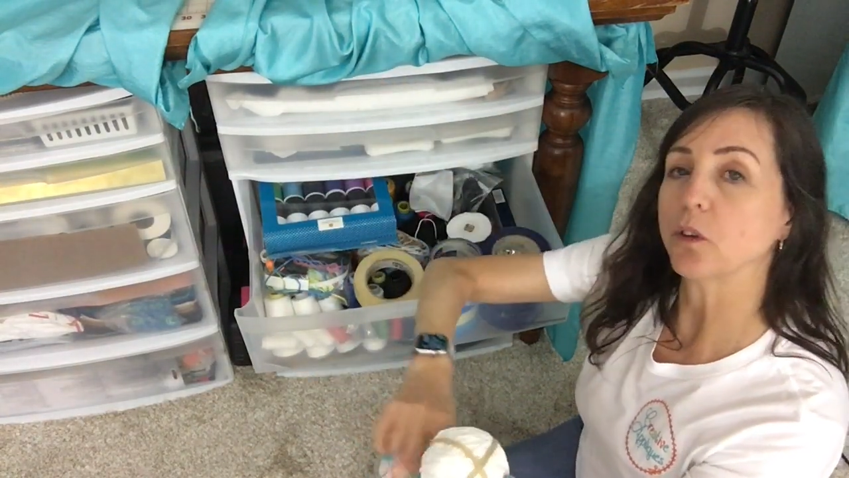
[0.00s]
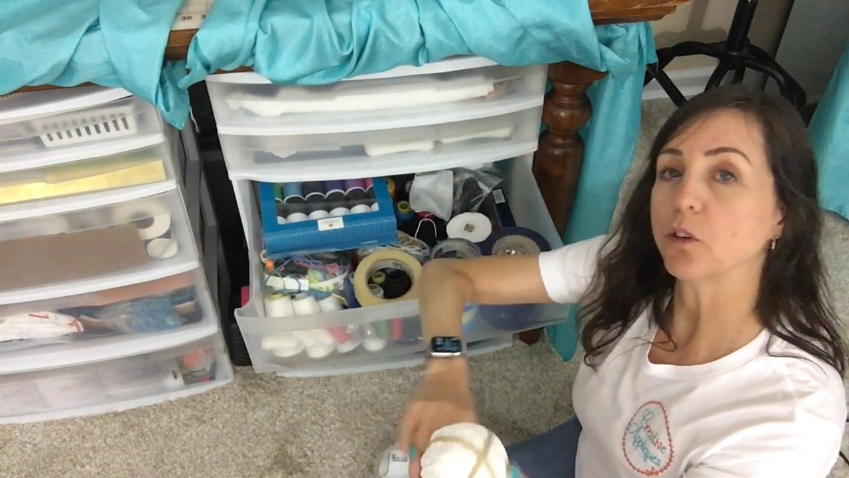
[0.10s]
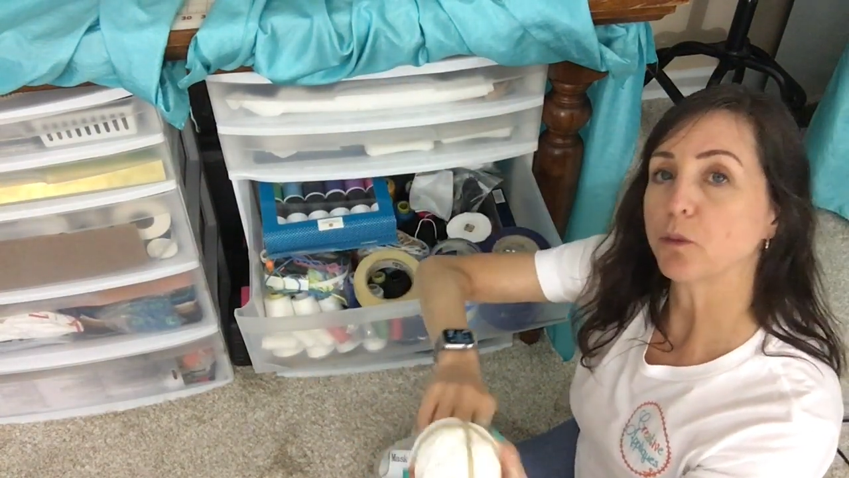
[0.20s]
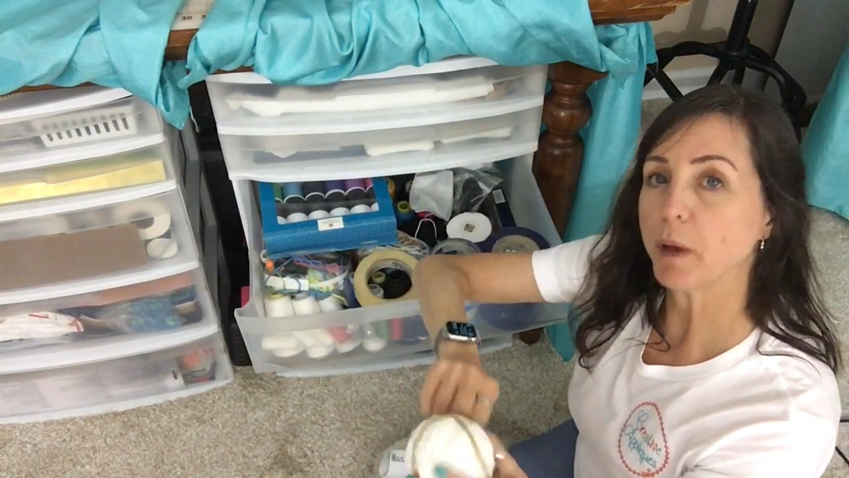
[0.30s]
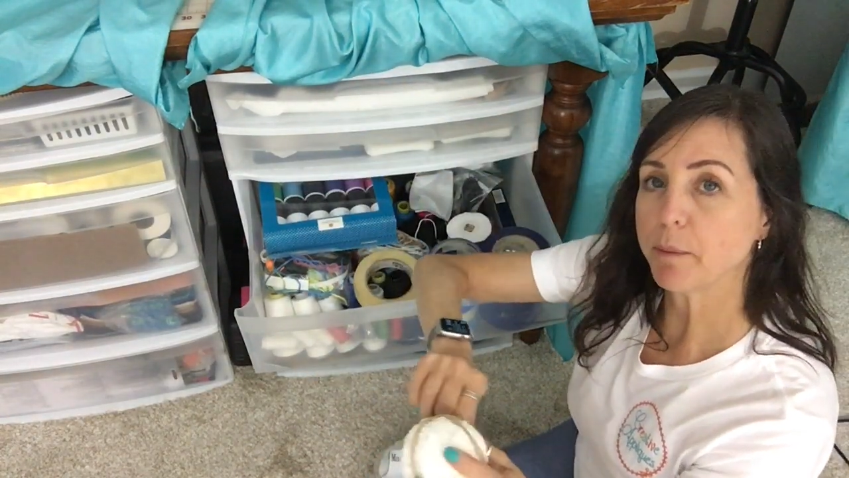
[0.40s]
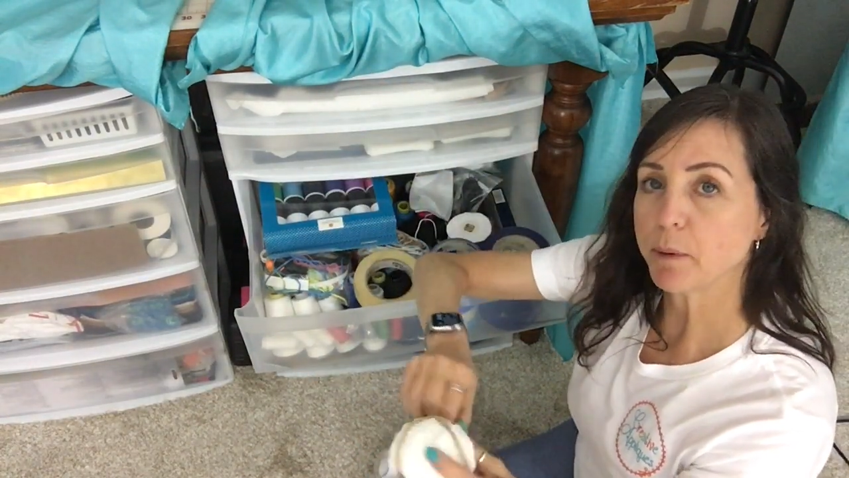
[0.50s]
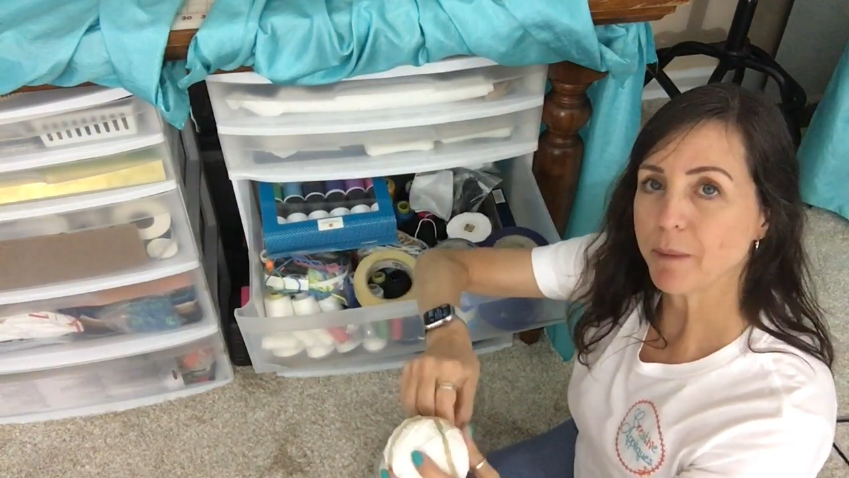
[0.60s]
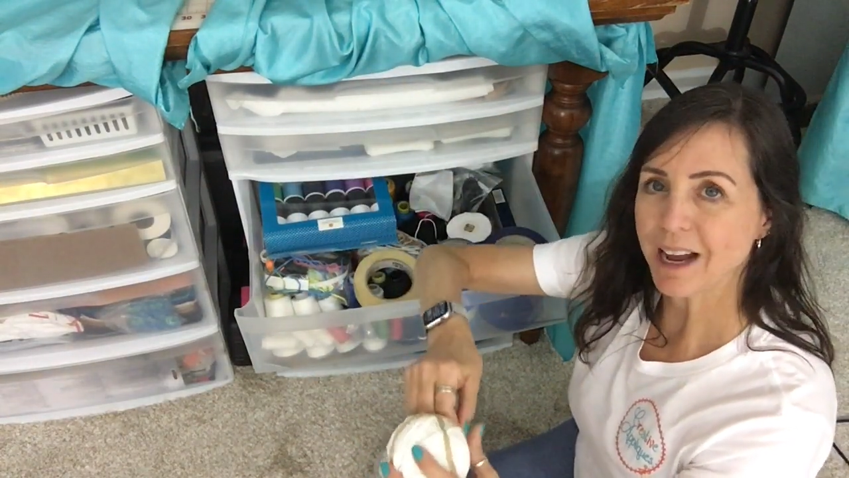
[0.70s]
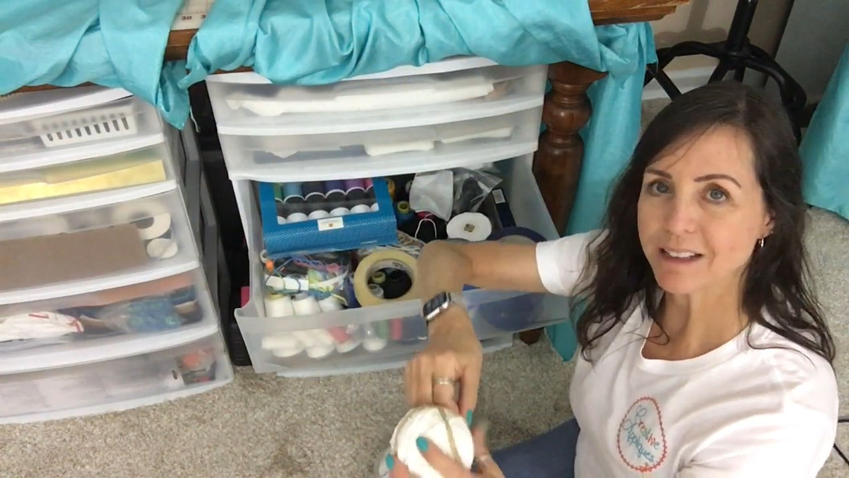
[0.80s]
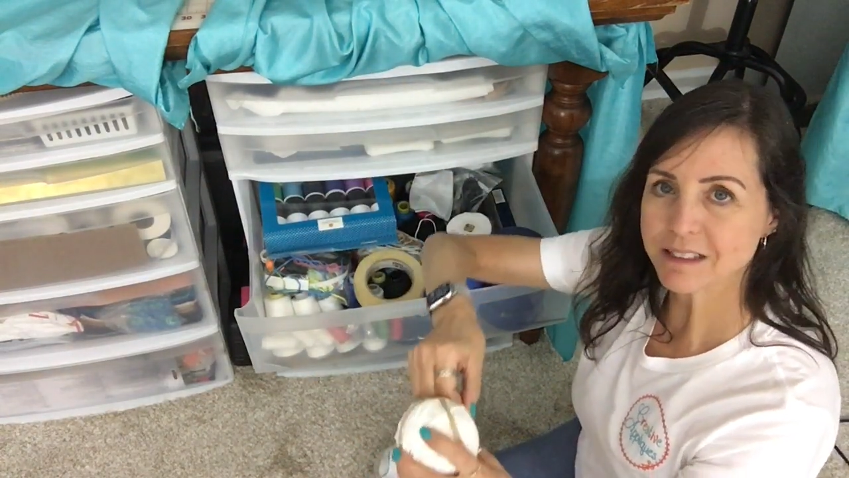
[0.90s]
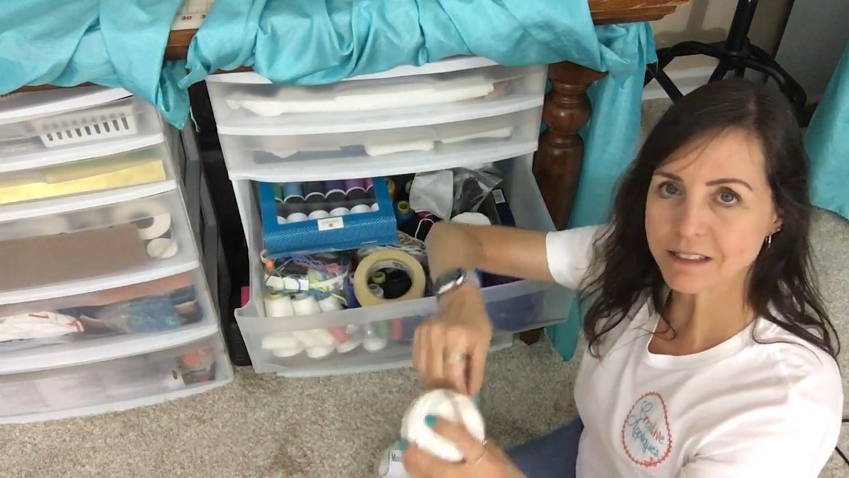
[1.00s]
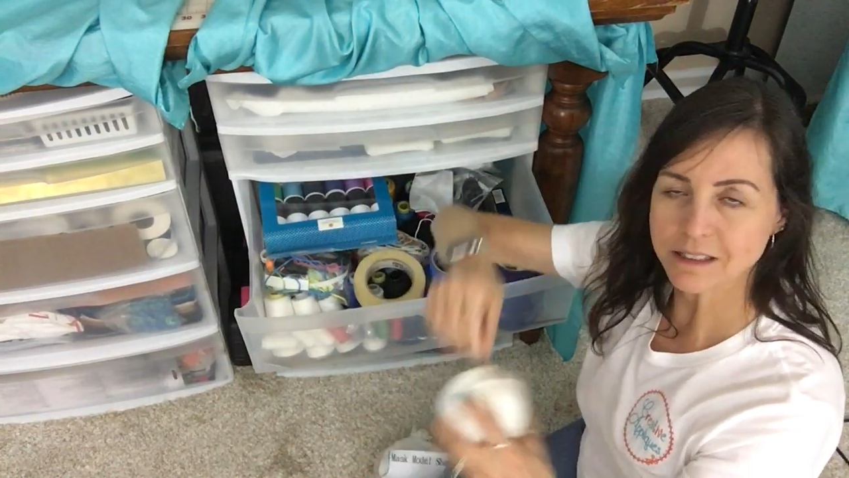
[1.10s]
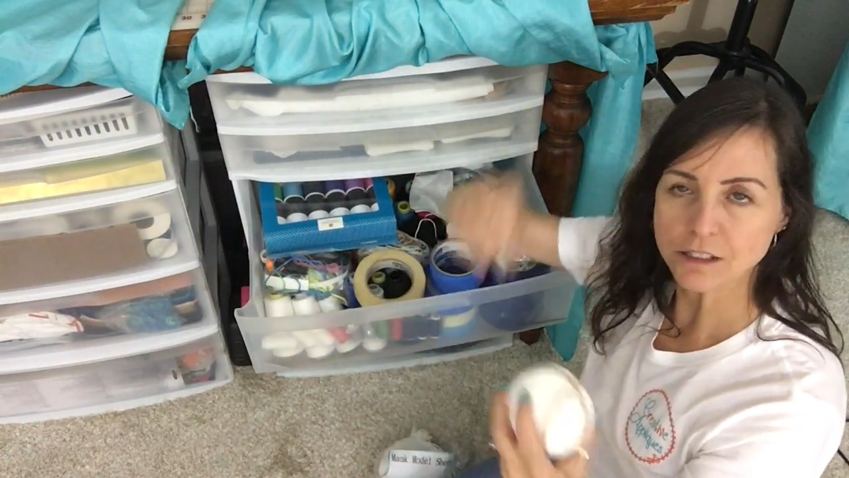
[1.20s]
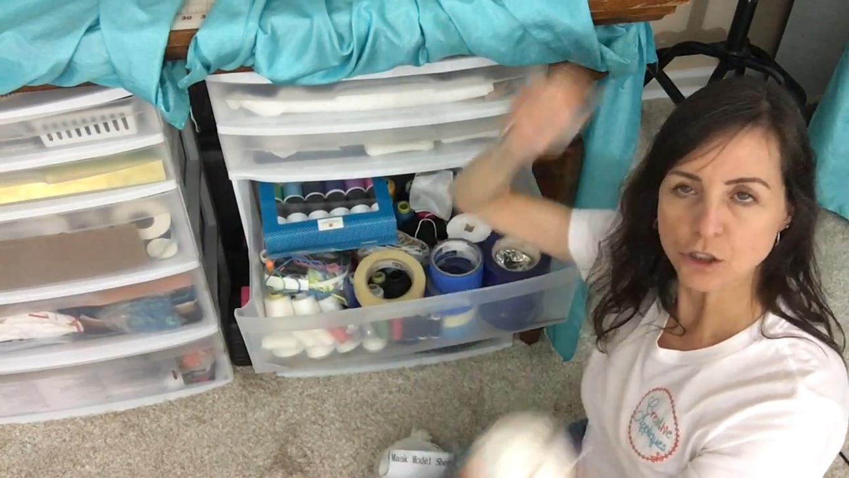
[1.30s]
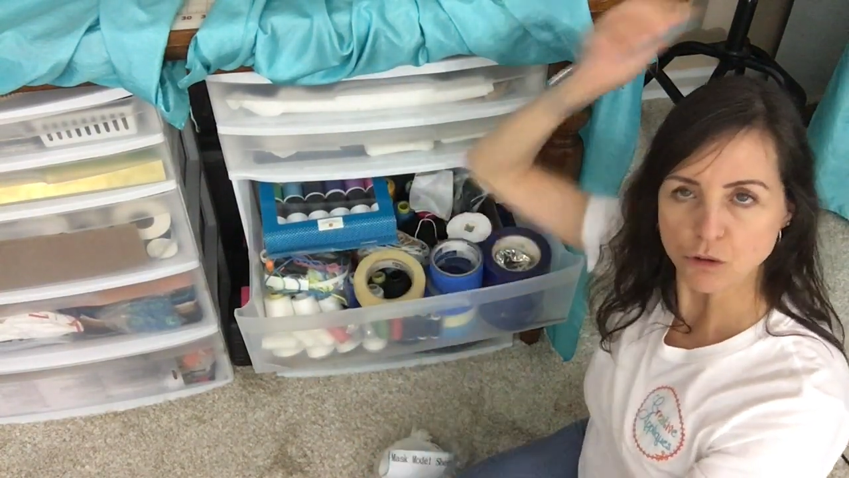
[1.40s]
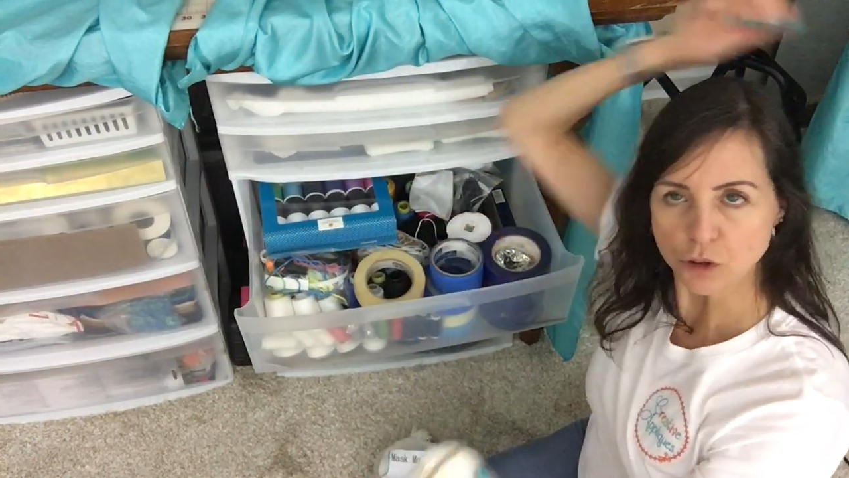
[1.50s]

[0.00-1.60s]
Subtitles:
on those paper masks that you